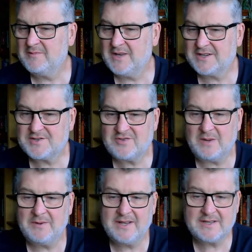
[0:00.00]

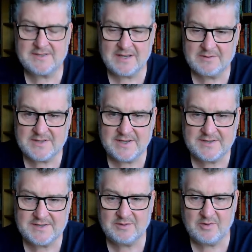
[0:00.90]
extrapolates out
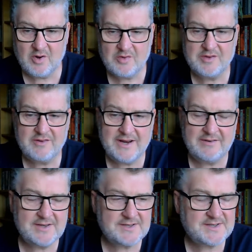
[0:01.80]
into other
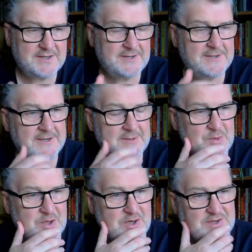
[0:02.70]
areas,
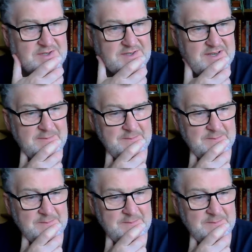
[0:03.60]
because